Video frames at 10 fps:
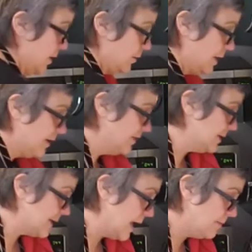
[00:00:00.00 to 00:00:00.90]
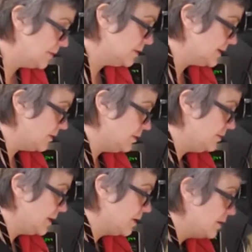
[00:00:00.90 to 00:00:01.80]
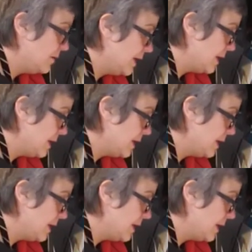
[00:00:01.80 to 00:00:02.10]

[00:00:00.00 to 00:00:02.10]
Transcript: We have these apples that will be going